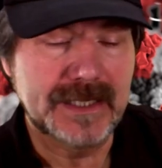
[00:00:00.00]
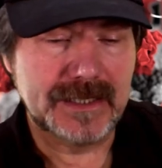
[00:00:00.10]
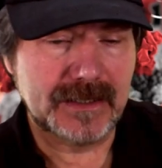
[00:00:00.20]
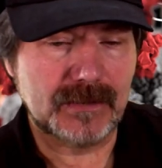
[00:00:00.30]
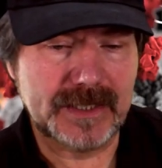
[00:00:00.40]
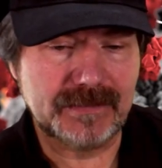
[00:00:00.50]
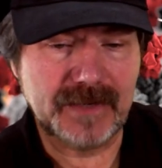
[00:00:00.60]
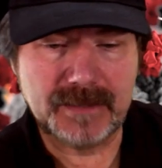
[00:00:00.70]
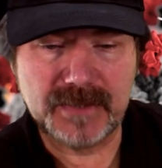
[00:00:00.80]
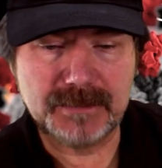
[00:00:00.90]
create a
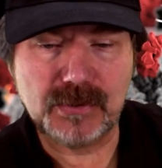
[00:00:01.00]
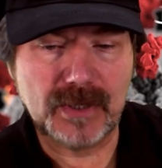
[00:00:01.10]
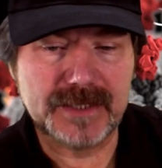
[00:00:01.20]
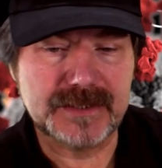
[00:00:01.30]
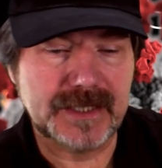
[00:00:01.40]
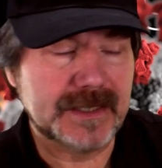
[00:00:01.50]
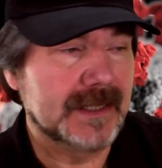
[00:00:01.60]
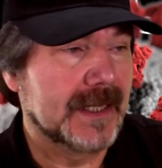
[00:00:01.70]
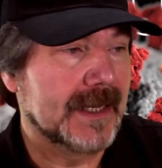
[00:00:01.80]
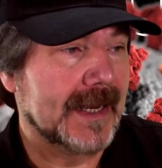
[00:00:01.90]
family project,
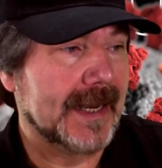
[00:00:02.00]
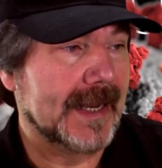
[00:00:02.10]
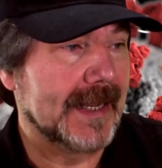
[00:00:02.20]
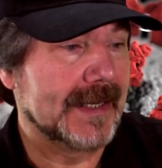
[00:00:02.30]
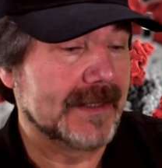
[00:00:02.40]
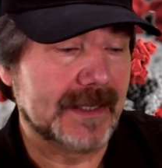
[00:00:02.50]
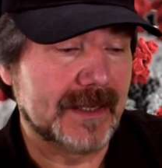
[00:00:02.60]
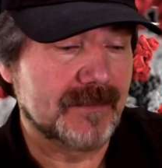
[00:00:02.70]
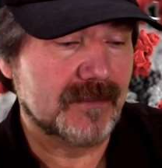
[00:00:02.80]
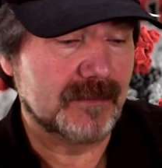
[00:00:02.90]
and uh,
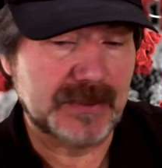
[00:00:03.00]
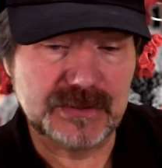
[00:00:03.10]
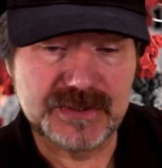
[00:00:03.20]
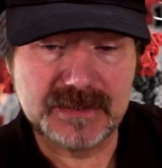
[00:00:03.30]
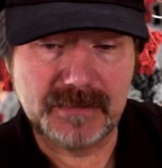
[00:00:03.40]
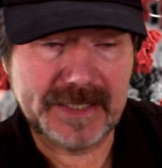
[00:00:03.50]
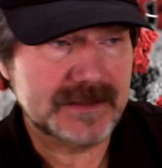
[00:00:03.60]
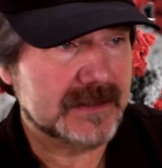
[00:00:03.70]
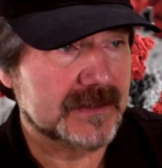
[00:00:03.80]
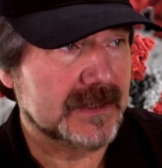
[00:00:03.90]
build some masks or
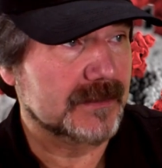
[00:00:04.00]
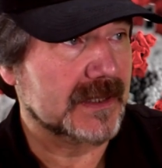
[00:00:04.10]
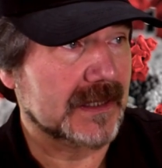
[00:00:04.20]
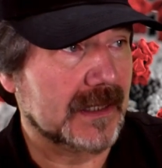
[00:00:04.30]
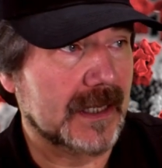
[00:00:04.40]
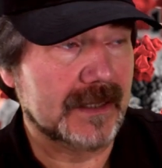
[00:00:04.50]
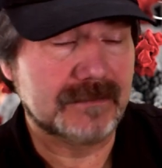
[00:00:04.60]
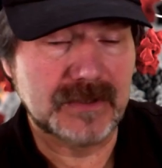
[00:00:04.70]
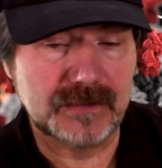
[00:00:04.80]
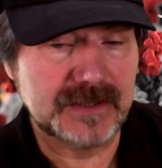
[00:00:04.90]
something. I've
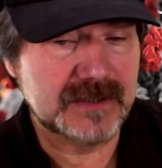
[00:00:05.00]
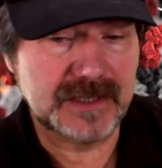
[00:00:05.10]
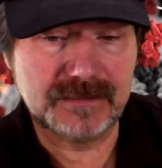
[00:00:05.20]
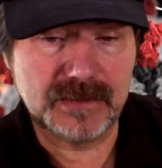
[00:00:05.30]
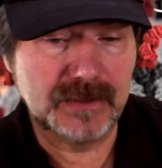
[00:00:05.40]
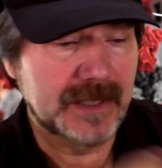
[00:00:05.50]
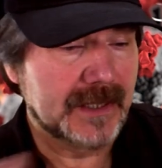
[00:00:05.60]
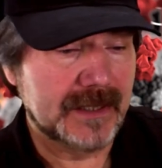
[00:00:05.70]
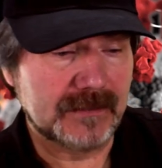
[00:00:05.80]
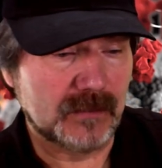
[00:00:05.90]
known several,
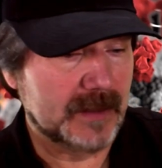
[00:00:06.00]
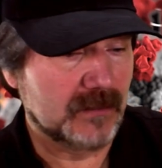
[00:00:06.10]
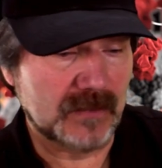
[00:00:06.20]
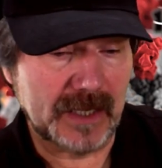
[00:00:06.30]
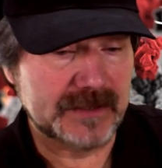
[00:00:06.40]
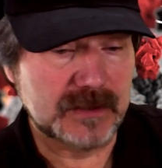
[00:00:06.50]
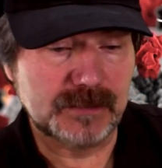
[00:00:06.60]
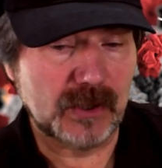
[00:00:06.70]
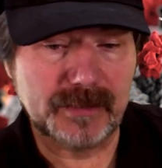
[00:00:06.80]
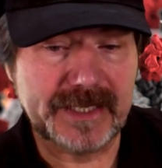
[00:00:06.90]
written, as you
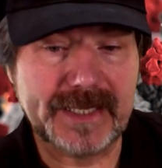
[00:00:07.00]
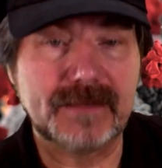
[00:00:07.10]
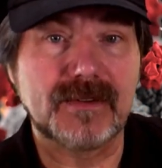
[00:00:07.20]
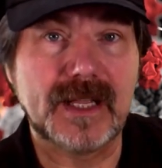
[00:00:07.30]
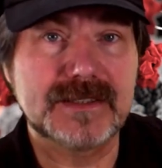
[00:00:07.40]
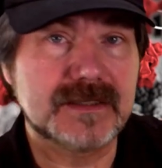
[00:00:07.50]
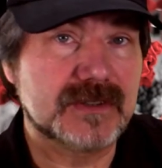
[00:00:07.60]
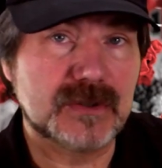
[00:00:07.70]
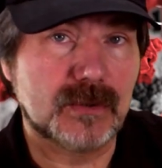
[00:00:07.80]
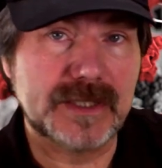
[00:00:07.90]
probably have, lots of
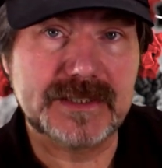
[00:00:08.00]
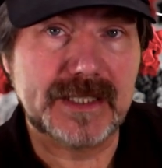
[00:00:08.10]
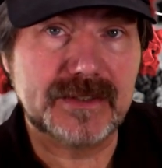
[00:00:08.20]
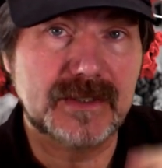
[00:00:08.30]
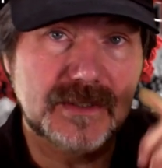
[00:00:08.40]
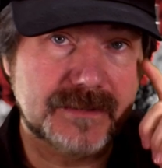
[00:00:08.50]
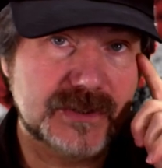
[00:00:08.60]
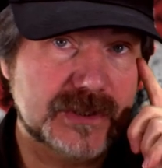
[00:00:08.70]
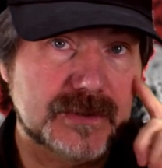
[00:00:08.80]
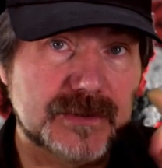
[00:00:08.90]
stories out there of
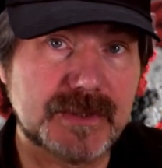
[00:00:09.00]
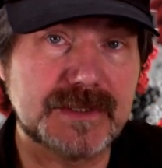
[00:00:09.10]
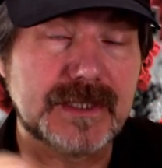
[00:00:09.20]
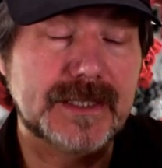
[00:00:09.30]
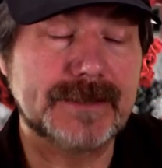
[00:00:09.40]
children, uh,